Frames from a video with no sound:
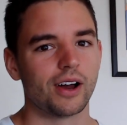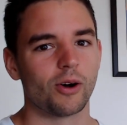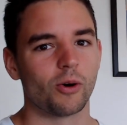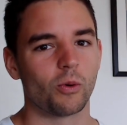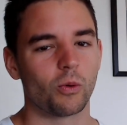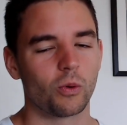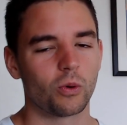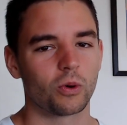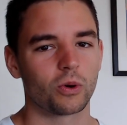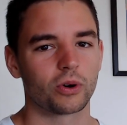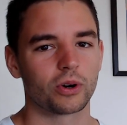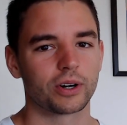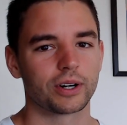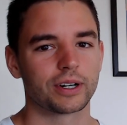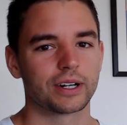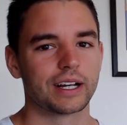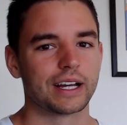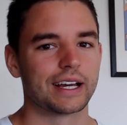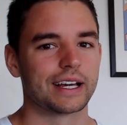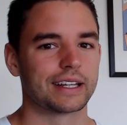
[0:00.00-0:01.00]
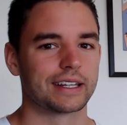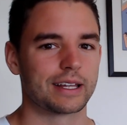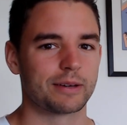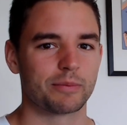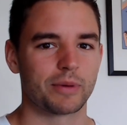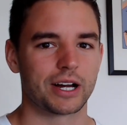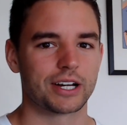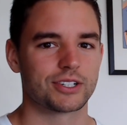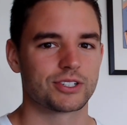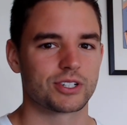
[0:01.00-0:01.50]
or they
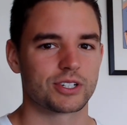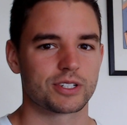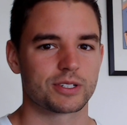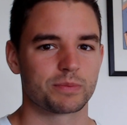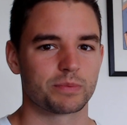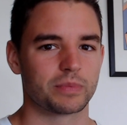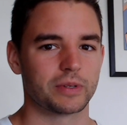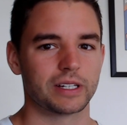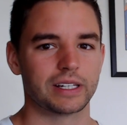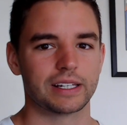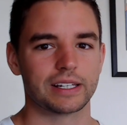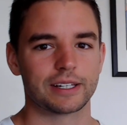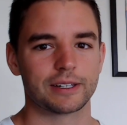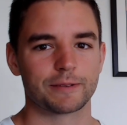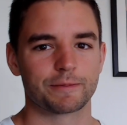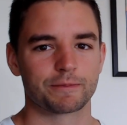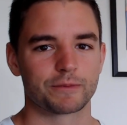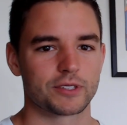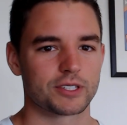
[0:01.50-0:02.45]
might just be